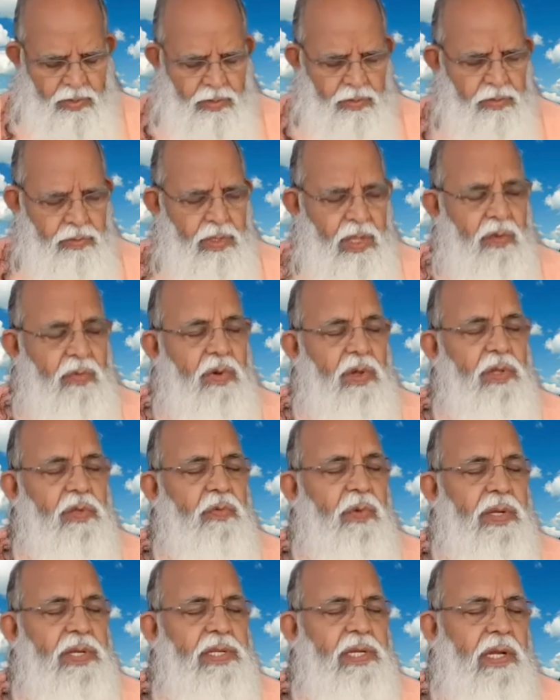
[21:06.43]
There was
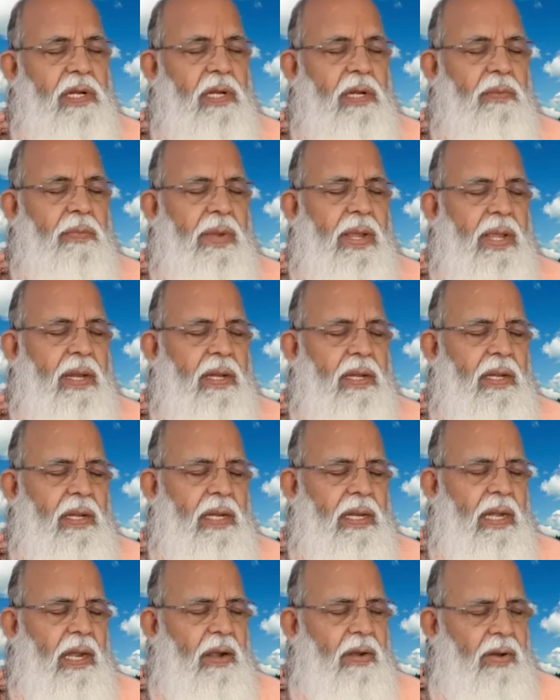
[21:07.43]
one gentleman
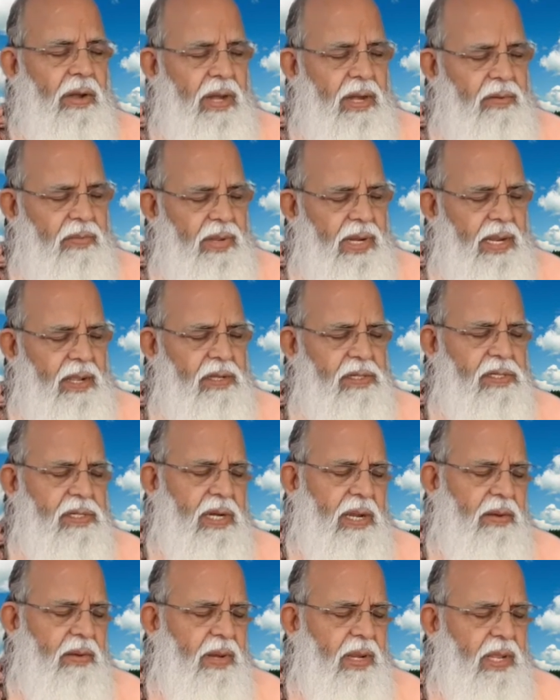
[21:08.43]
in a train when I was
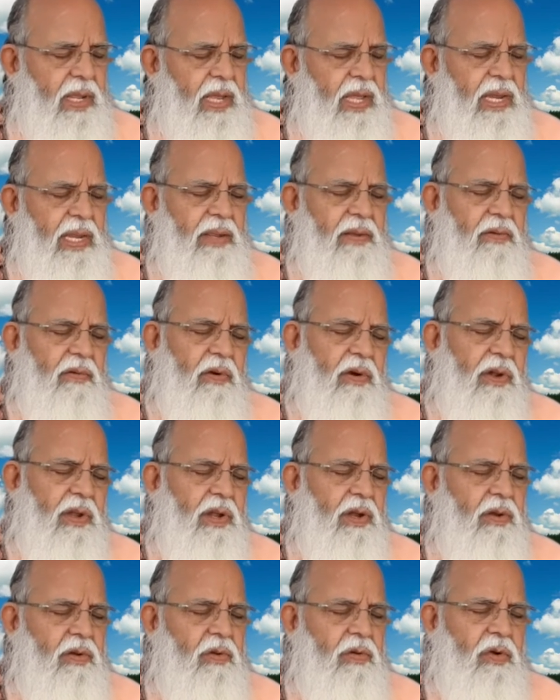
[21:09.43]
traveling and he
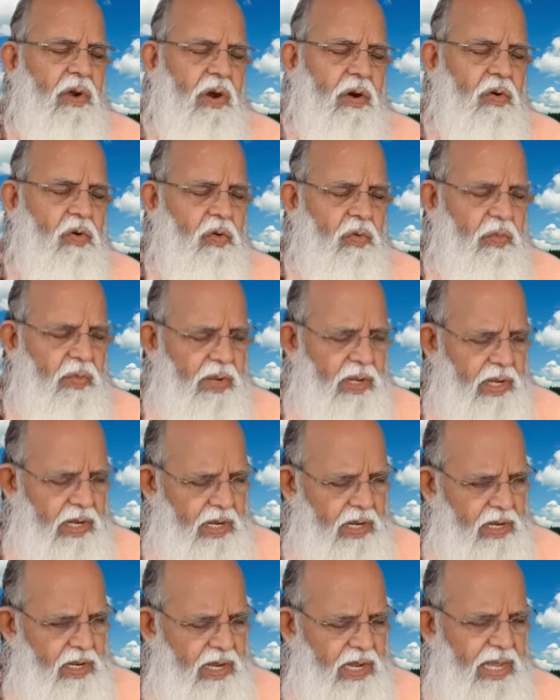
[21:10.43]
wanted to talk to me
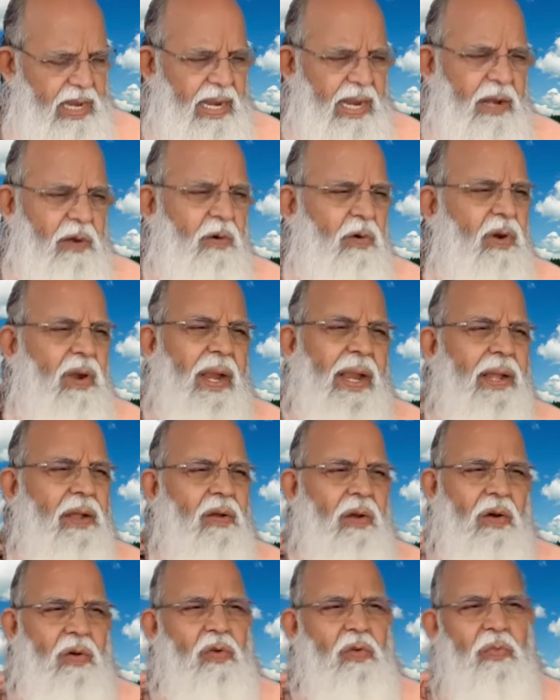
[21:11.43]
and I don't like
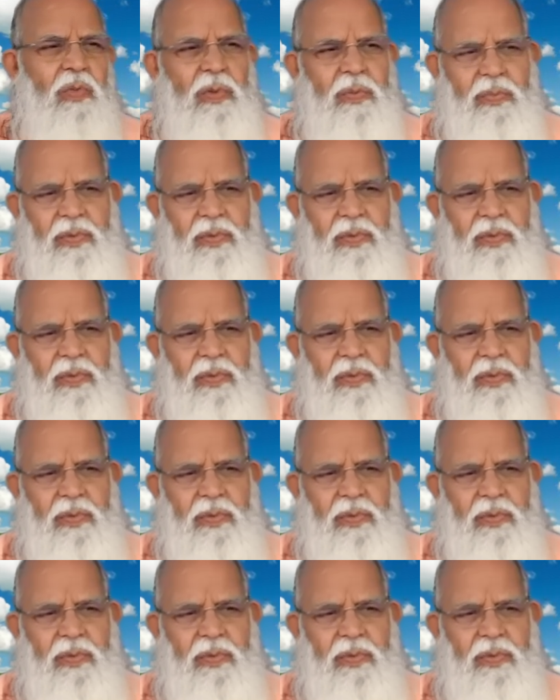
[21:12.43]
talk to people.